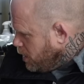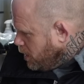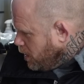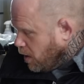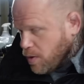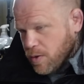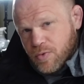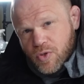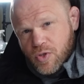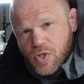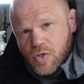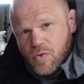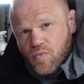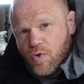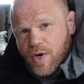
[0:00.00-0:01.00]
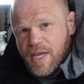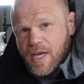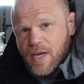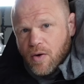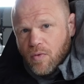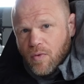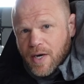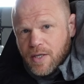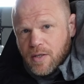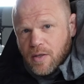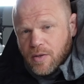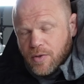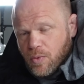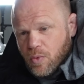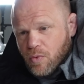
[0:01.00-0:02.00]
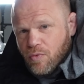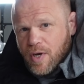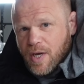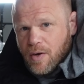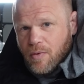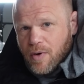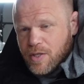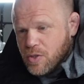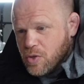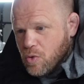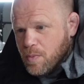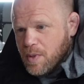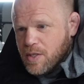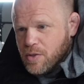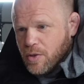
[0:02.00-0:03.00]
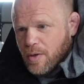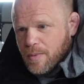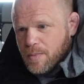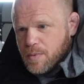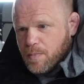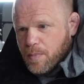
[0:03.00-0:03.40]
You know, just to reiterate, I don't want to reiterate too many times,